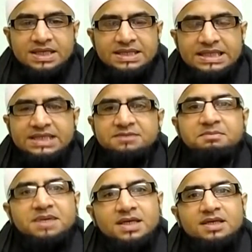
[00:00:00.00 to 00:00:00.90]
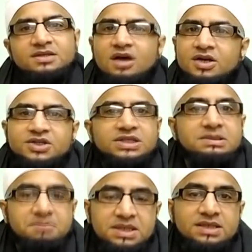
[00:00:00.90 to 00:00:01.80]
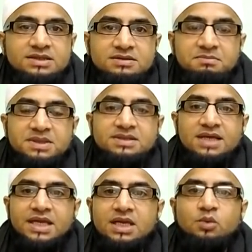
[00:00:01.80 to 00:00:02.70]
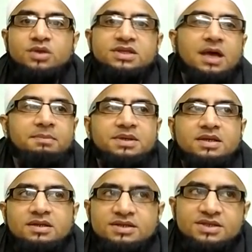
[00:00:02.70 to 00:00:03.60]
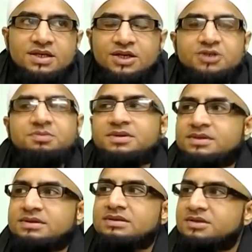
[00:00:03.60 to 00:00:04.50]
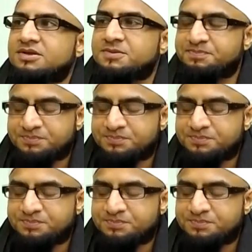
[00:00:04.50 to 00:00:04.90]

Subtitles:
These means are just means. But sadly, what's happened in this day and age, brothers and sisters,